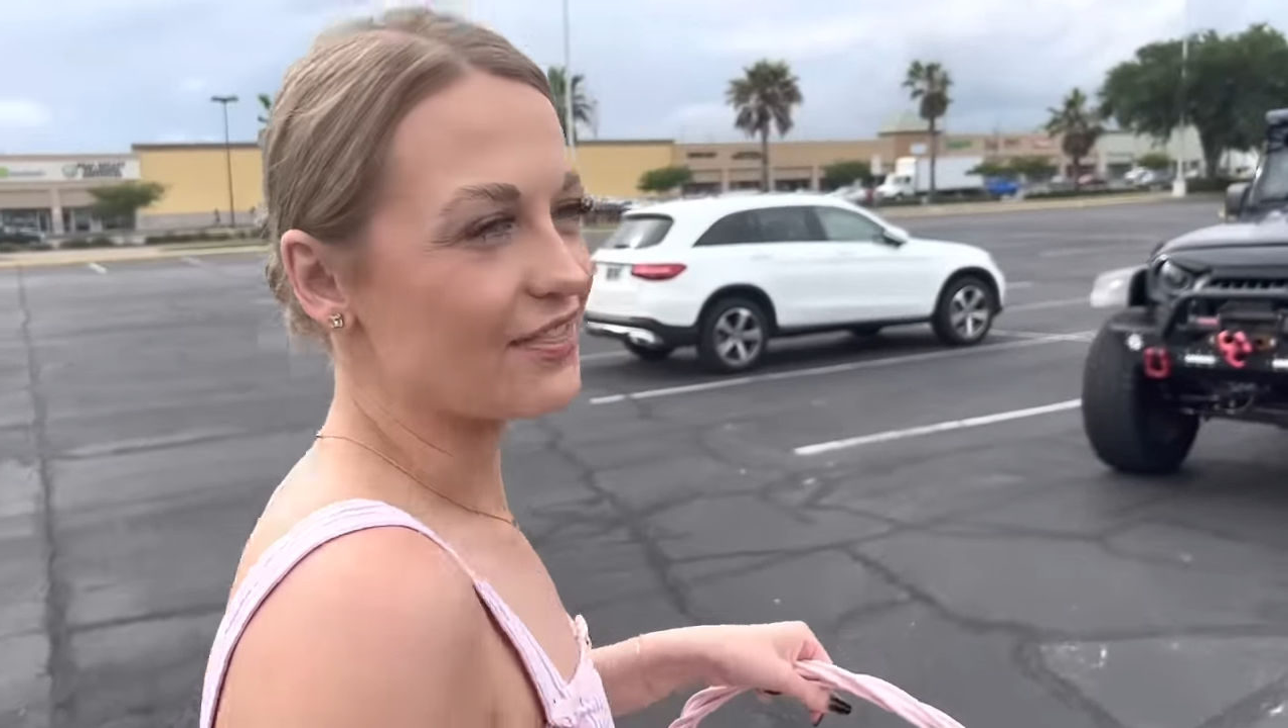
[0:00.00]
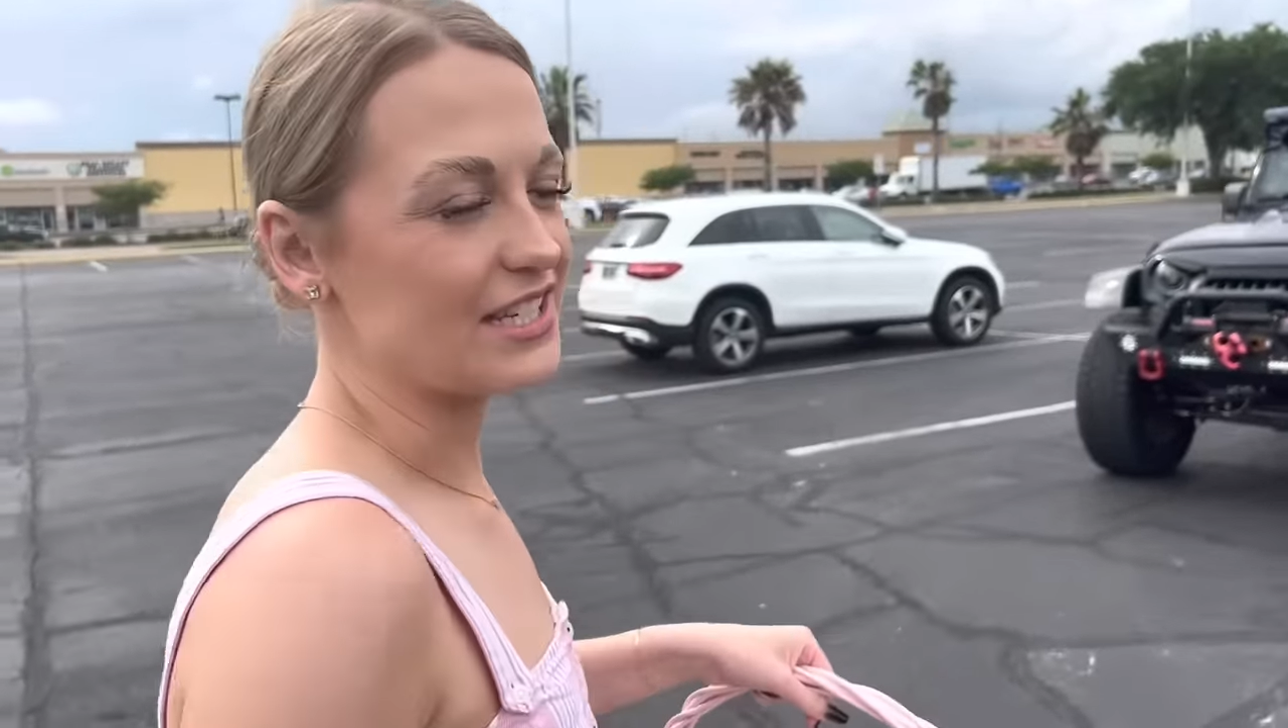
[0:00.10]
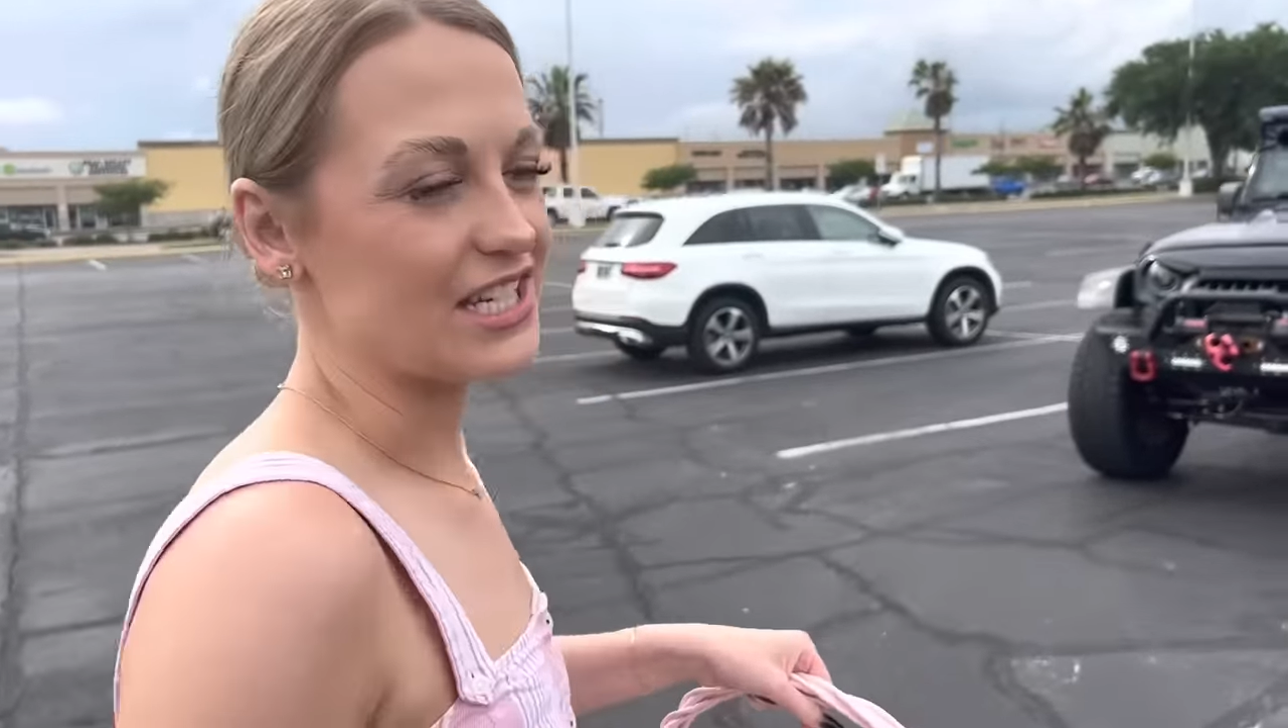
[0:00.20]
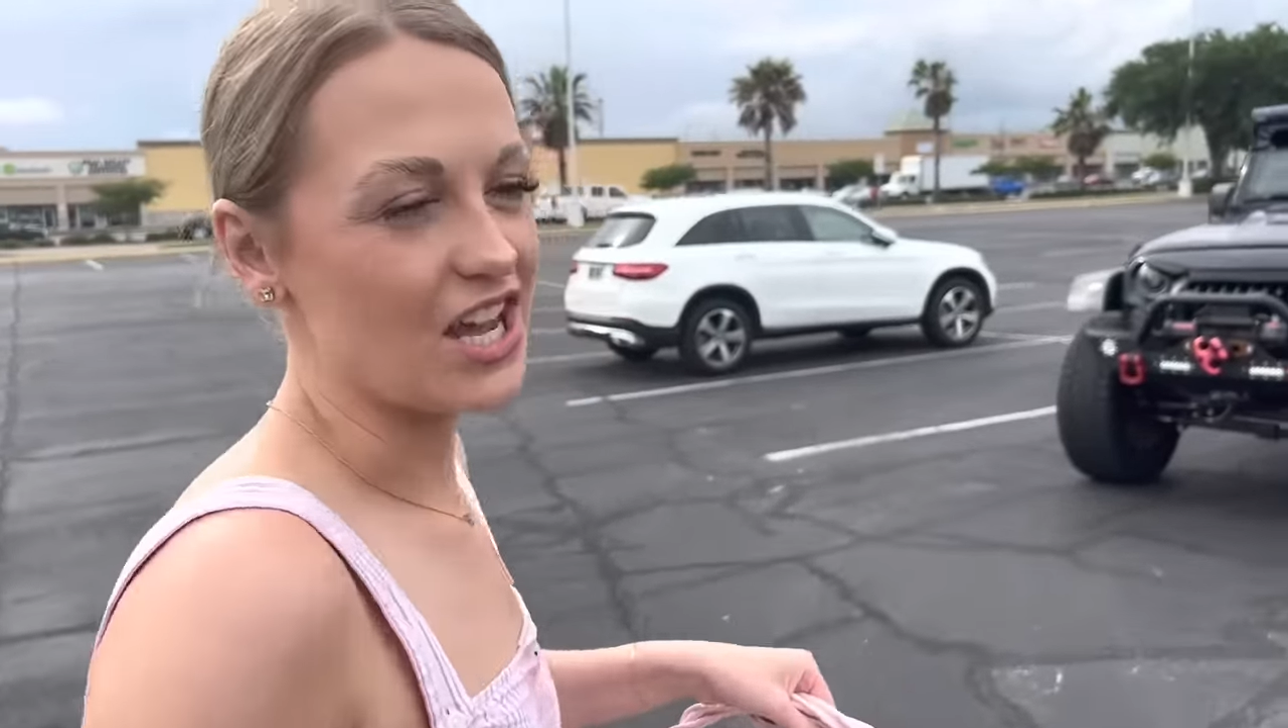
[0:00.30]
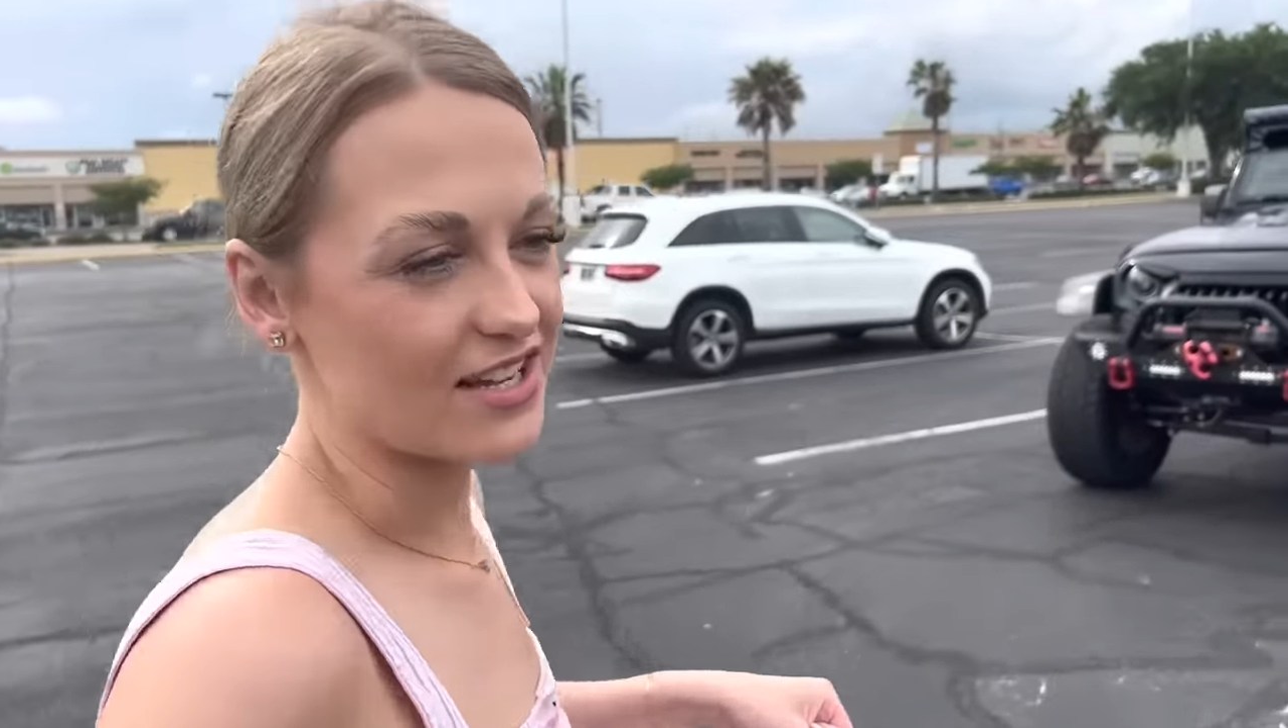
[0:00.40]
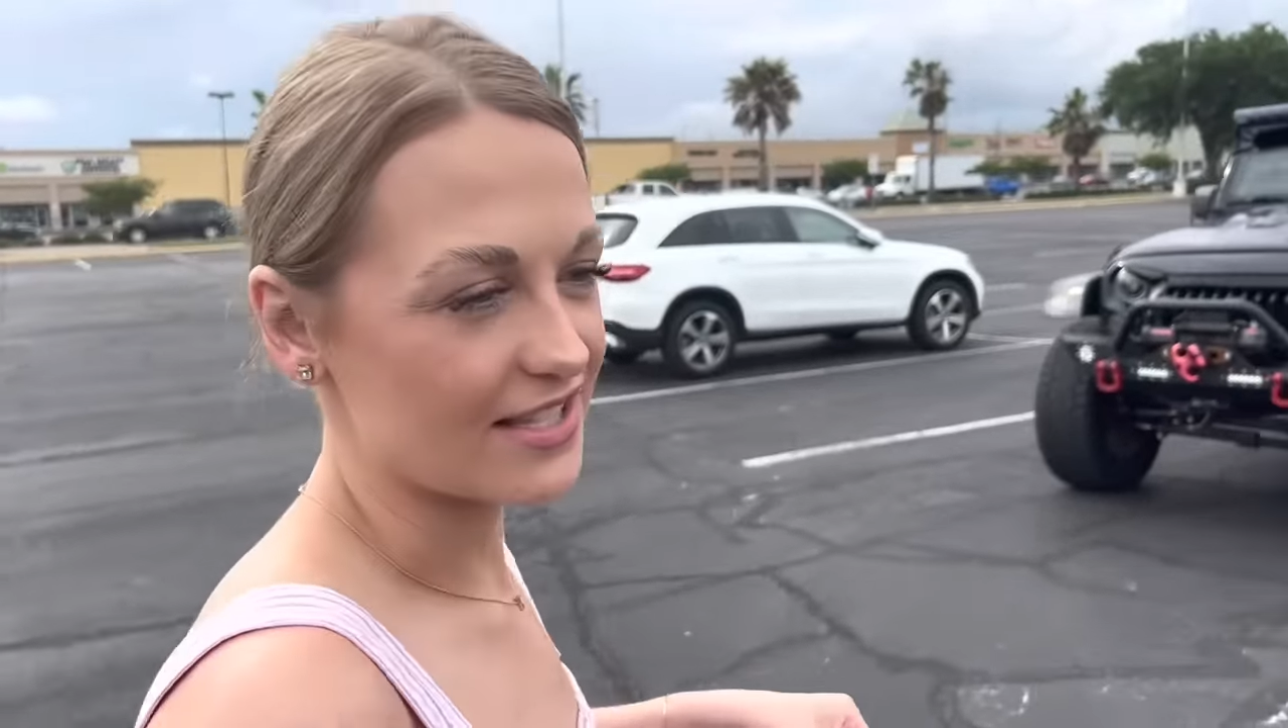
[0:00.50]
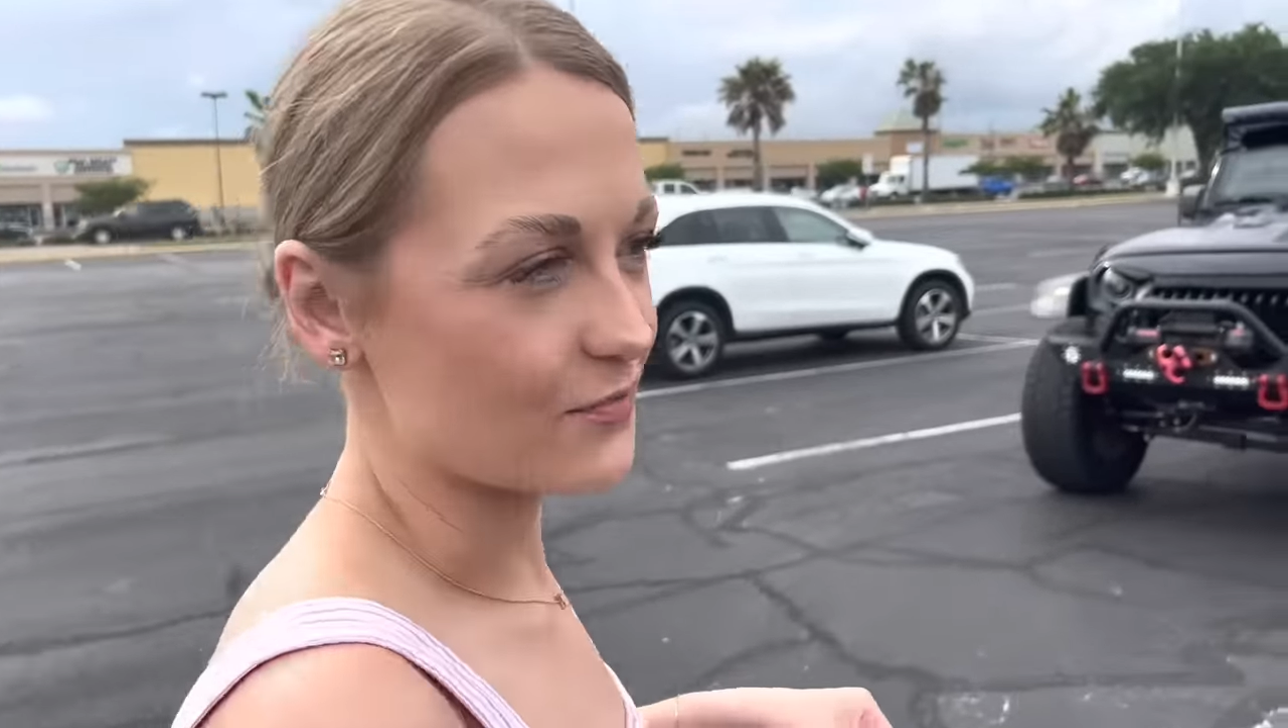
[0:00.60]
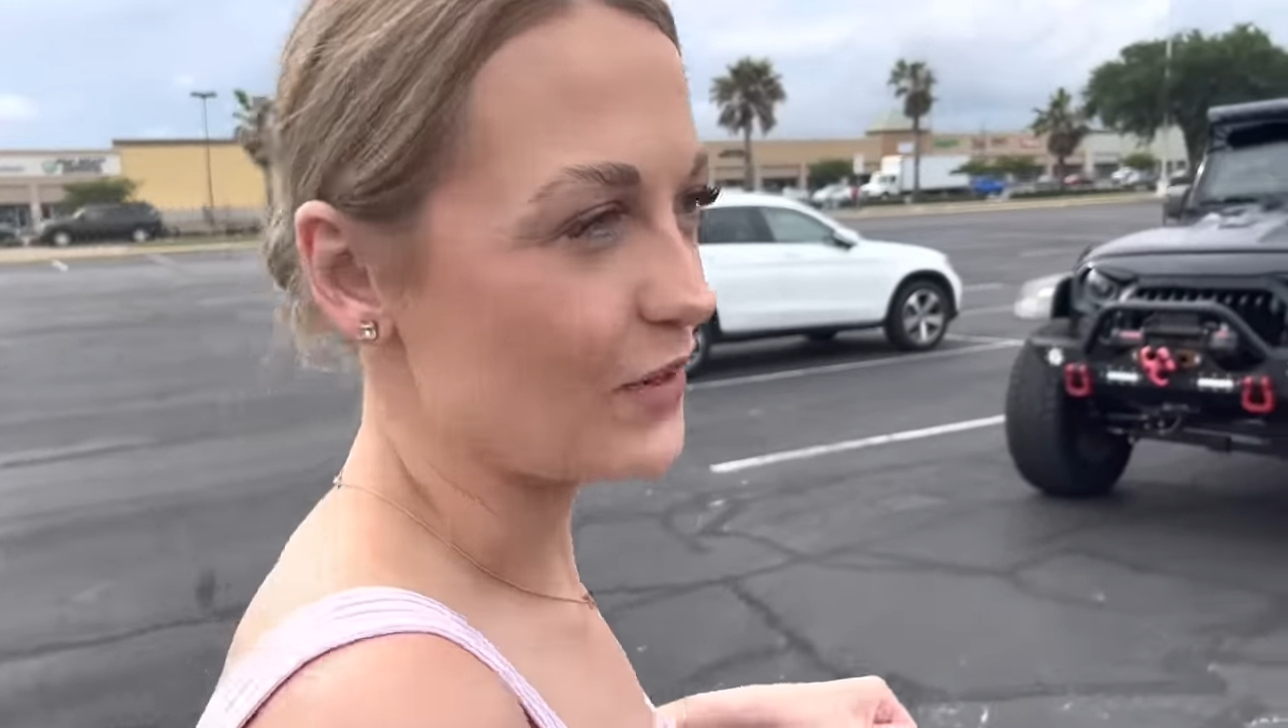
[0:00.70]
the ducks